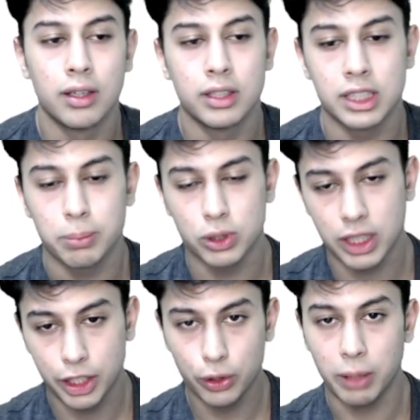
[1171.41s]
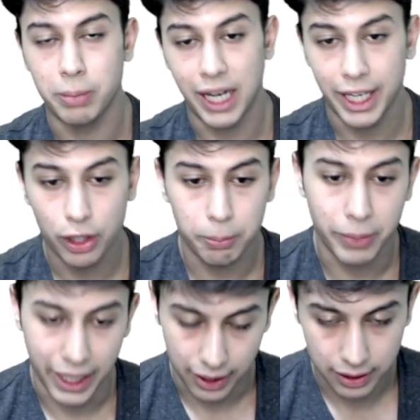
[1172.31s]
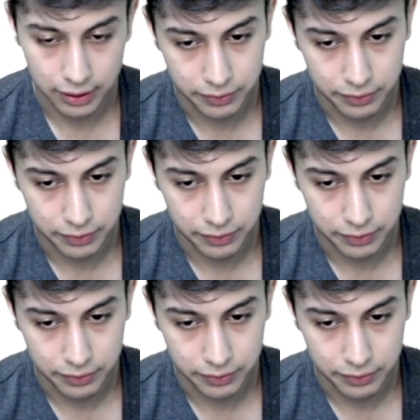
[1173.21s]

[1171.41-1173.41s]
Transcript: Supposedly you apply your brake.